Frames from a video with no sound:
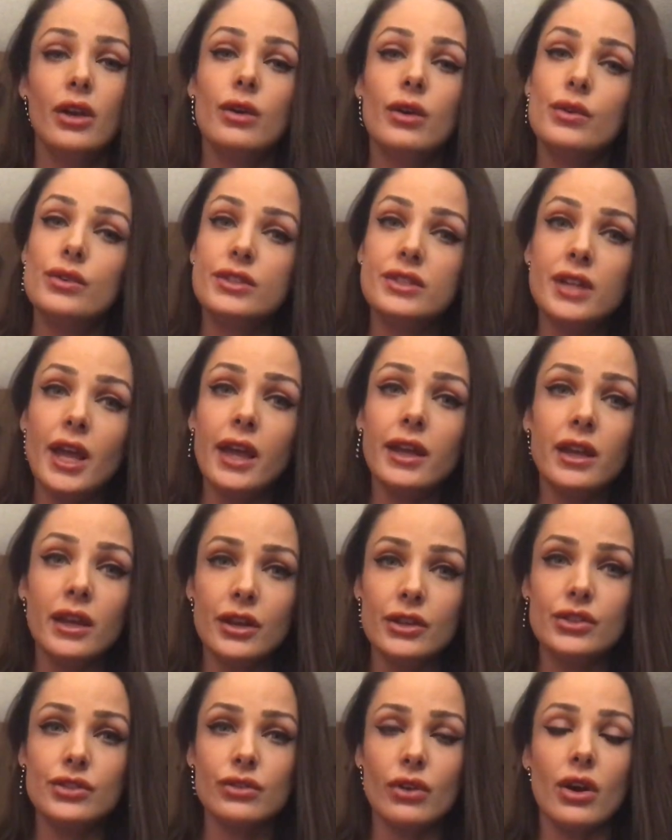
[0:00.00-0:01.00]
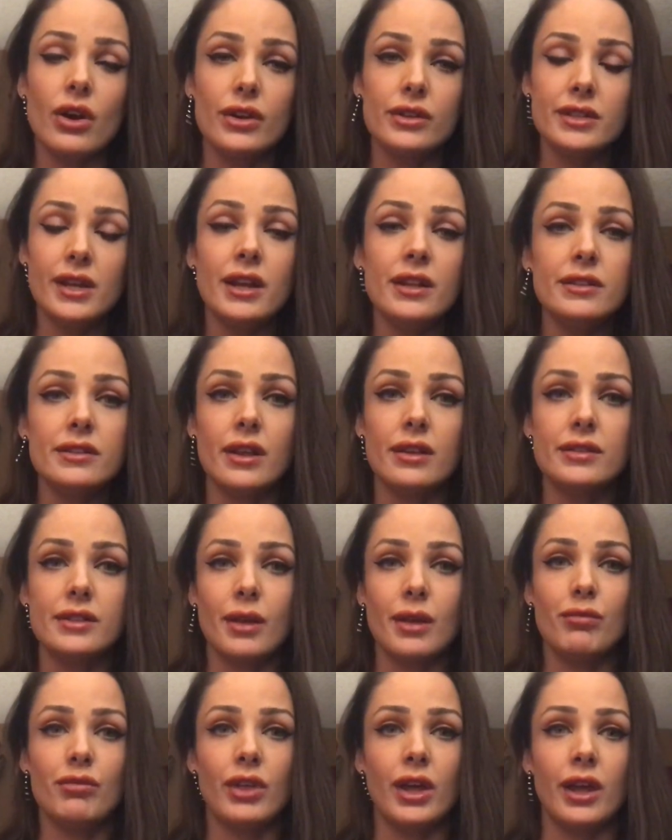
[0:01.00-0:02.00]
who's taking a strong stance on
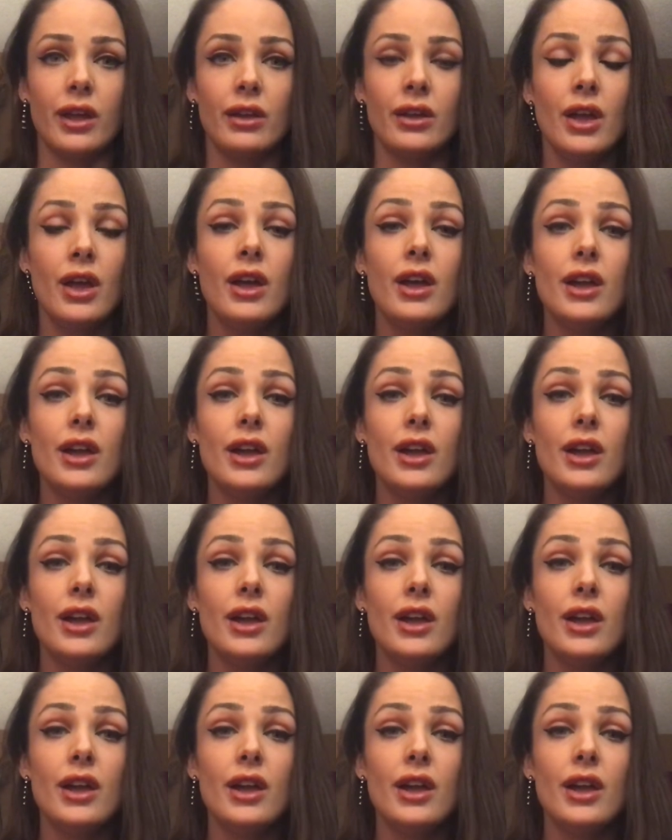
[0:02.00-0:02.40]
something,